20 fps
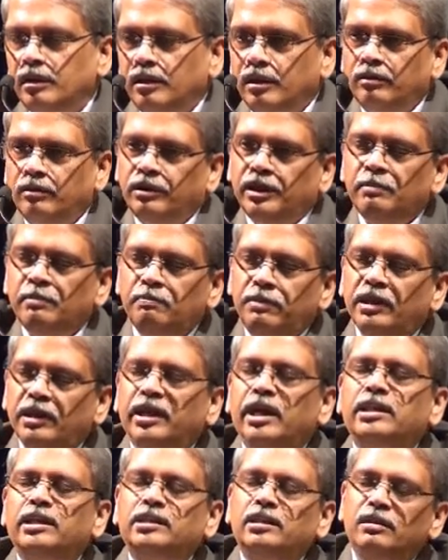Now the
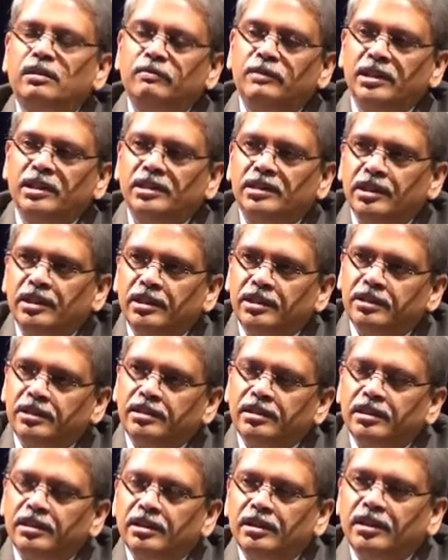implication of this
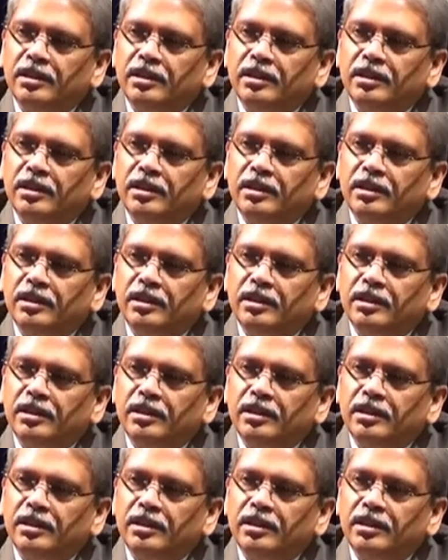is,